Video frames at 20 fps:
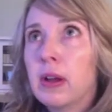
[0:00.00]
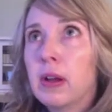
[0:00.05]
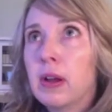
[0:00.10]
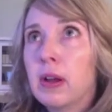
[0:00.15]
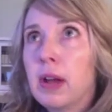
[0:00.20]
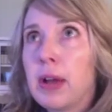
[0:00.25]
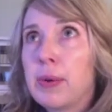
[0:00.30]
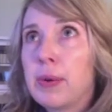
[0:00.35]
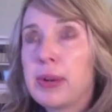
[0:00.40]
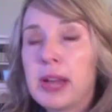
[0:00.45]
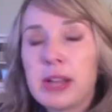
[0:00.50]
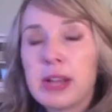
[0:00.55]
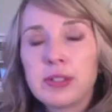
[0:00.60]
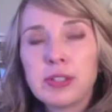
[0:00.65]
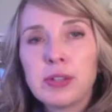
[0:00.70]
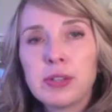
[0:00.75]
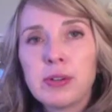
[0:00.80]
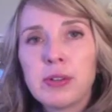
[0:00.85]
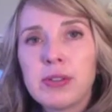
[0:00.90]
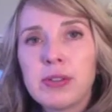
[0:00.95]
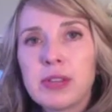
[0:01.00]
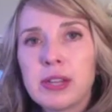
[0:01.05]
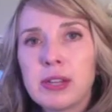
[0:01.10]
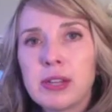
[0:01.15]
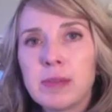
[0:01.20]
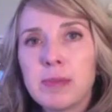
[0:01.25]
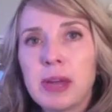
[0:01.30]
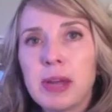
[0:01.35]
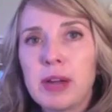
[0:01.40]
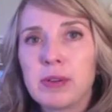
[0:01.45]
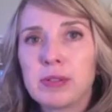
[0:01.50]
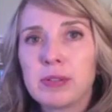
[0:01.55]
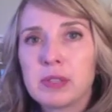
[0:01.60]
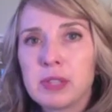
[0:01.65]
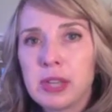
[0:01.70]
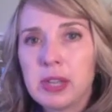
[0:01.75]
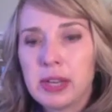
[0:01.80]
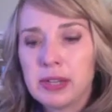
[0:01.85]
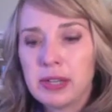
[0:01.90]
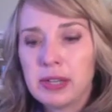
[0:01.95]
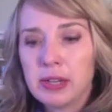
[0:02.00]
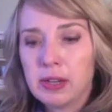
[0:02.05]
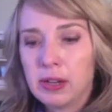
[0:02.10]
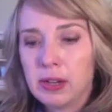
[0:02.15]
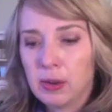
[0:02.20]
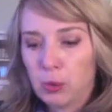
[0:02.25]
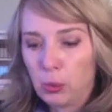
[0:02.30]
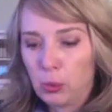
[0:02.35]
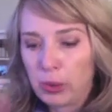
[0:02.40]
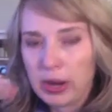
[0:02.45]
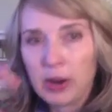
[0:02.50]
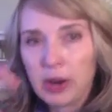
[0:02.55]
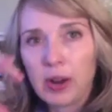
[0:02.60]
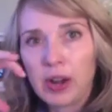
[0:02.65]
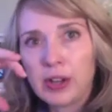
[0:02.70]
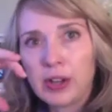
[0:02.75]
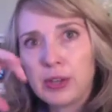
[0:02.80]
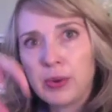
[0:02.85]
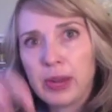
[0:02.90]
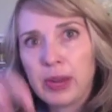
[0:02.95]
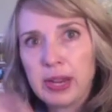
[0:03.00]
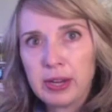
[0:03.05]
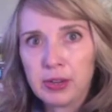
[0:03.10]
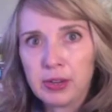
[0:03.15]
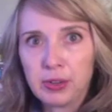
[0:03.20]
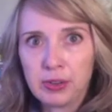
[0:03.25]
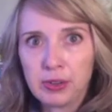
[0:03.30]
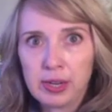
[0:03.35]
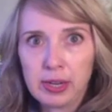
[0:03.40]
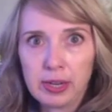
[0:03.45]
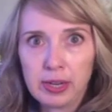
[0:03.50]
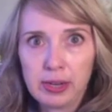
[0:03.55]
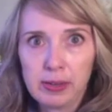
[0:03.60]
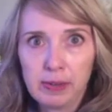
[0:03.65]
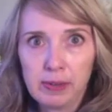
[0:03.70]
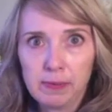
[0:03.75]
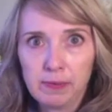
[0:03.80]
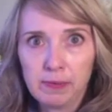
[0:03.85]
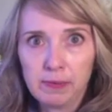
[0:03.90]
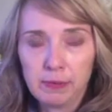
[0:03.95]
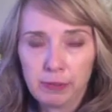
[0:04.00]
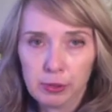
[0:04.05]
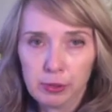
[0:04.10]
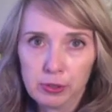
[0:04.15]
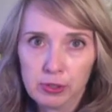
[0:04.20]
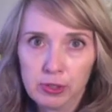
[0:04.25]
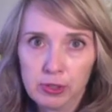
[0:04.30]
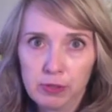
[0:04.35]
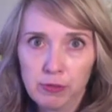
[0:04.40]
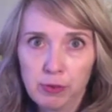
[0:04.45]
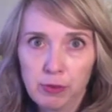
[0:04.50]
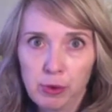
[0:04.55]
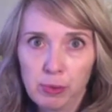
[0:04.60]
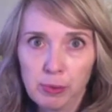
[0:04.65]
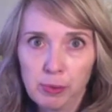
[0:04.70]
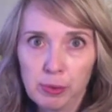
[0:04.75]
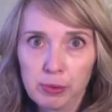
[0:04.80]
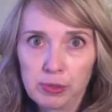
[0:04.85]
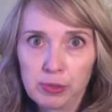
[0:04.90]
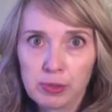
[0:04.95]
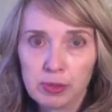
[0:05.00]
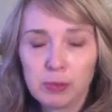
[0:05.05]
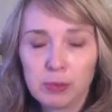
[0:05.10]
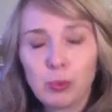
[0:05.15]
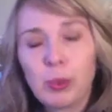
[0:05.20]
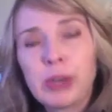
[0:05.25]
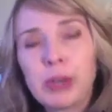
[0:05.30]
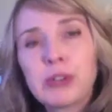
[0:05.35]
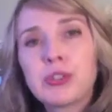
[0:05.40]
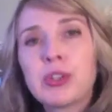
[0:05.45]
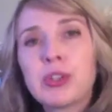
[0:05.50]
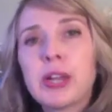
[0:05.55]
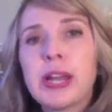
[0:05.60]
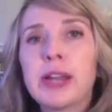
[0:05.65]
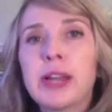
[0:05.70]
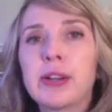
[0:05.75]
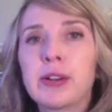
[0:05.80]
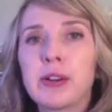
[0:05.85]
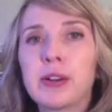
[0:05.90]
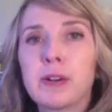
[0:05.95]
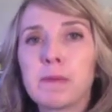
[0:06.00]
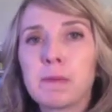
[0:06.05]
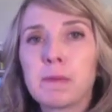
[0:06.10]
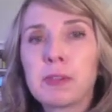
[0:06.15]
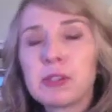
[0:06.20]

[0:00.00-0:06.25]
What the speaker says: I would ask you to think about, Sandy, where are you anchoring in first and foremost? Where's your anchor?